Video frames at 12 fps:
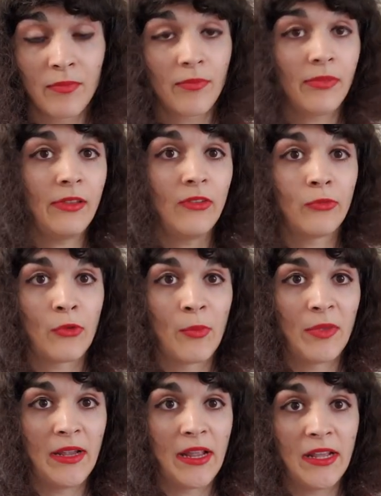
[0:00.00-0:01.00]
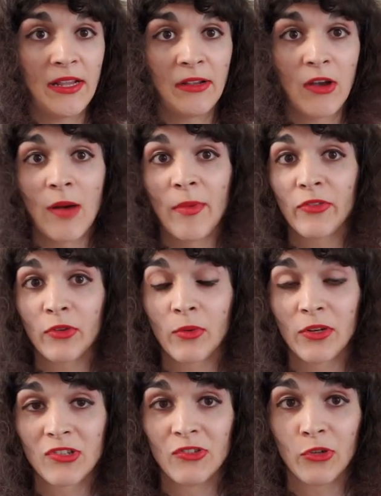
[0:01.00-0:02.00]
please throw me any comments or
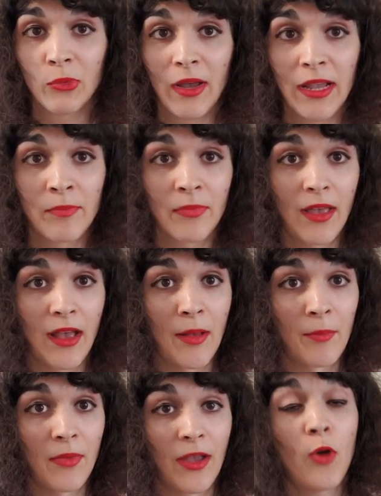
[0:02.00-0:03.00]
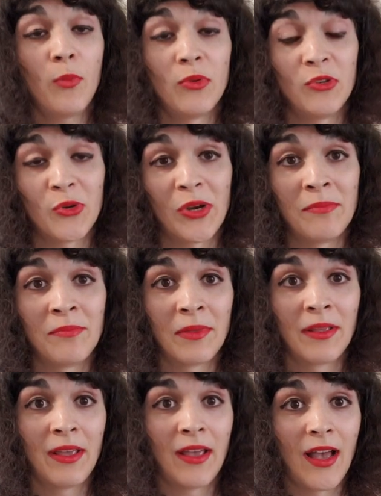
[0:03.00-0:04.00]
questions your way. I hope you enjoyed.
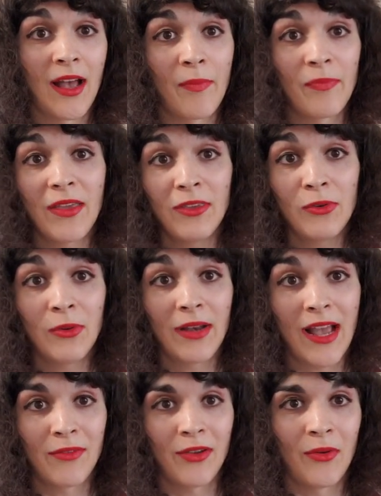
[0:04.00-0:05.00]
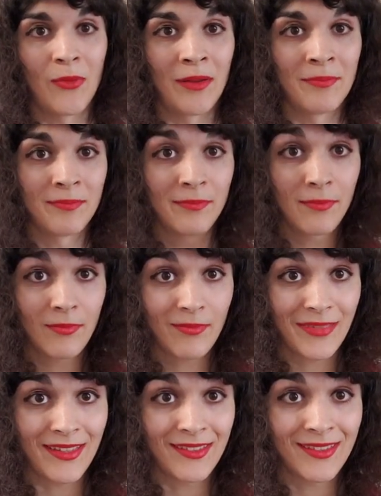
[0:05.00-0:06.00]
Thank you and have a good one.
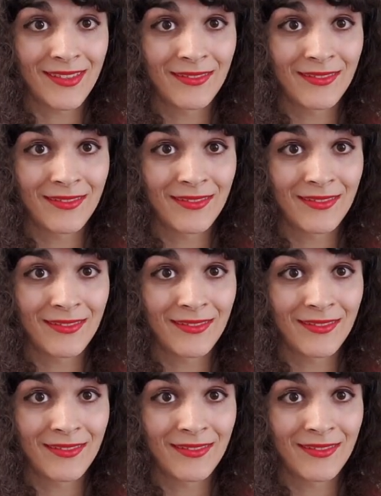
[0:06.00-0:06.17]
Peace.